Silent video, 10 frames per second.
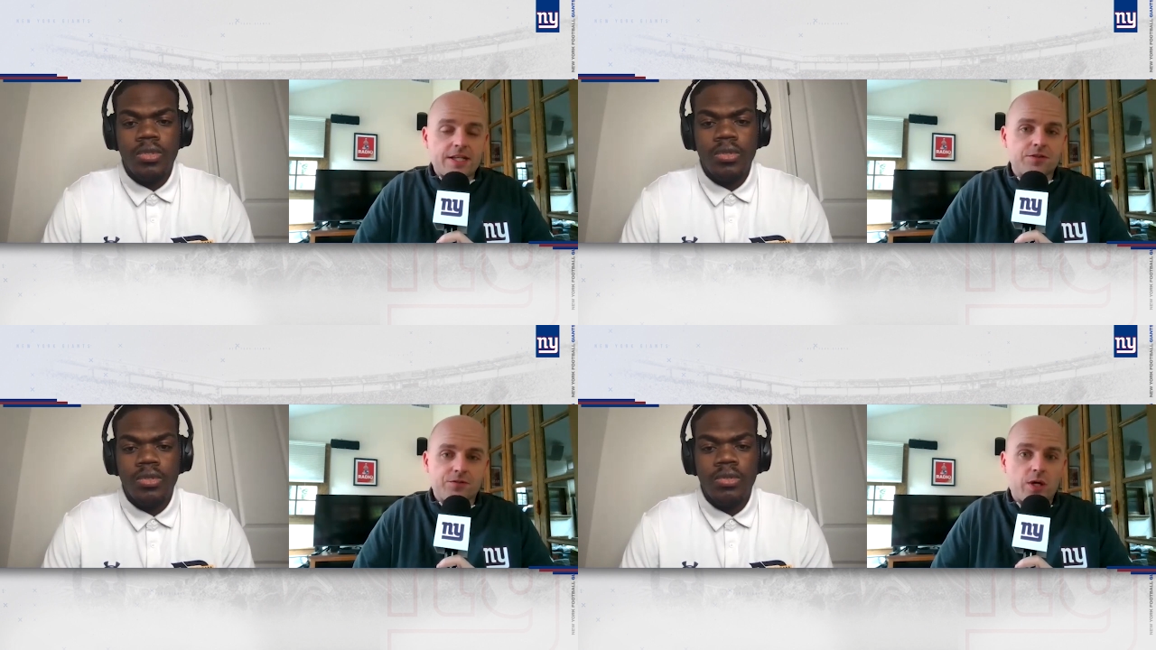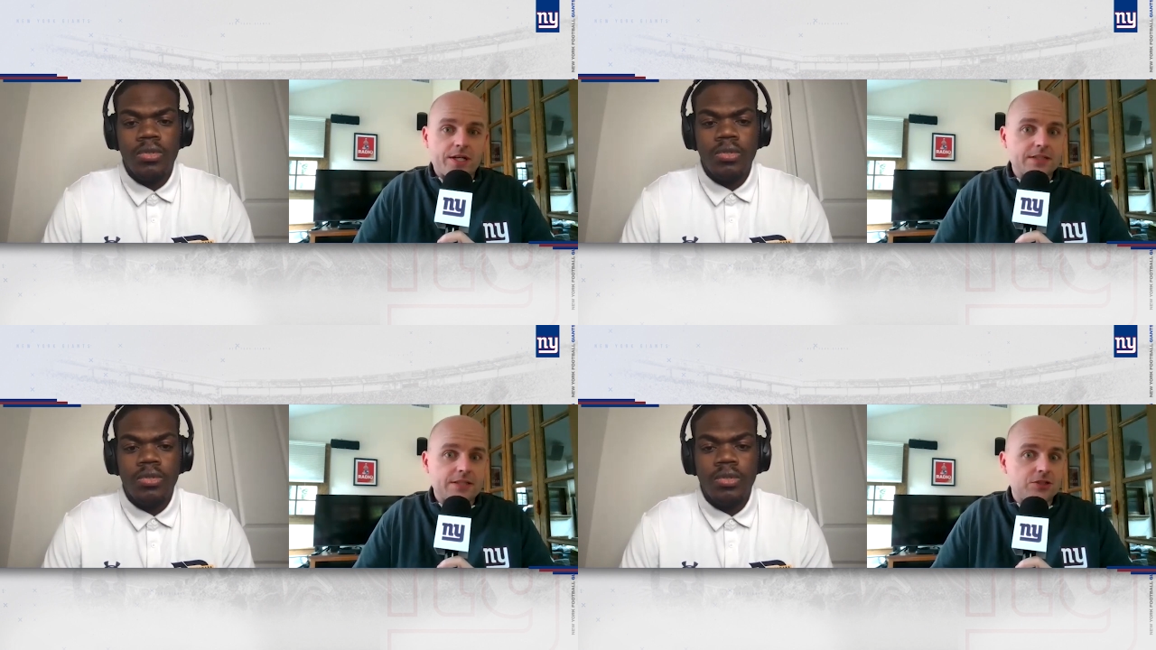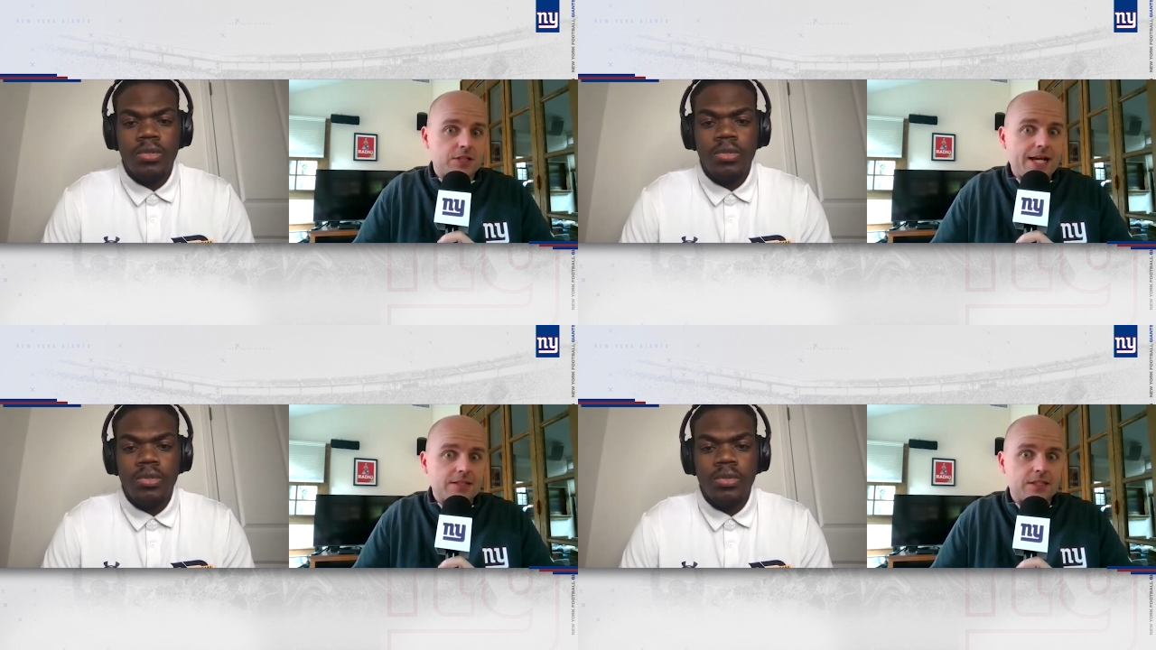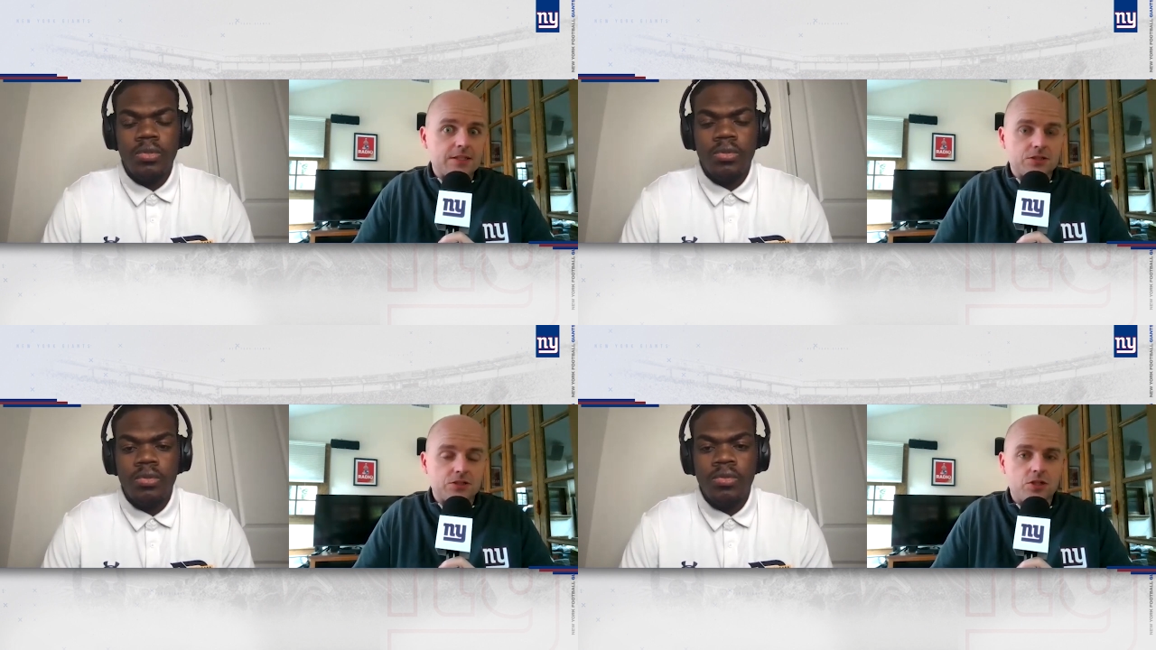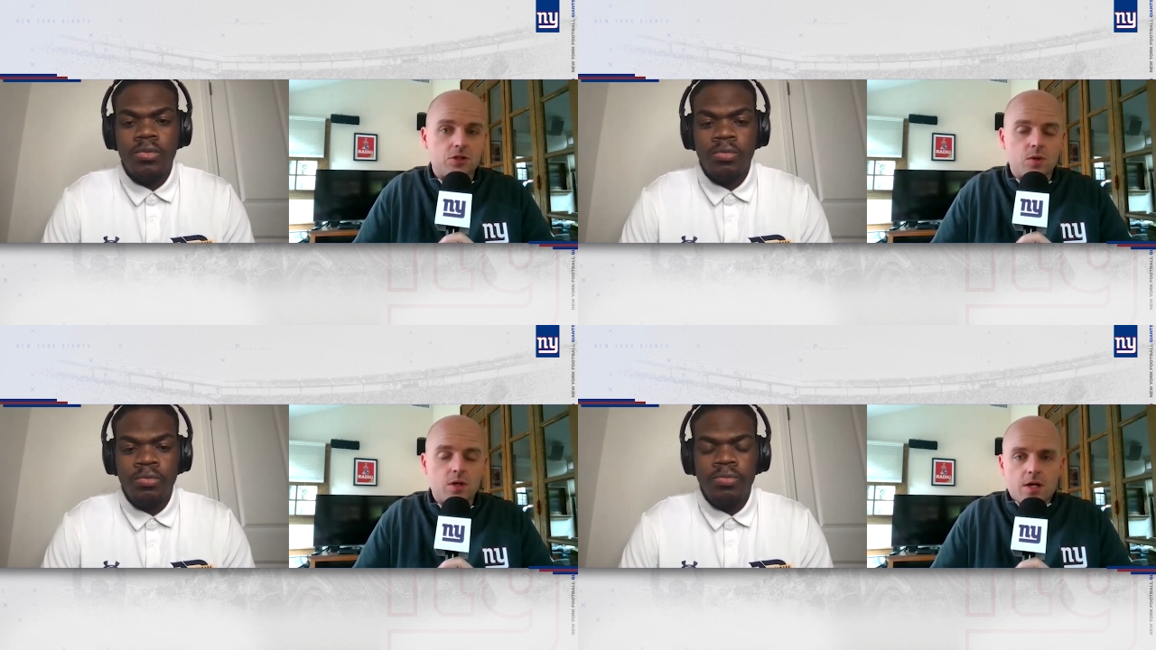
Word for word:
Speaker 1: interview, I guess I should ask you this too.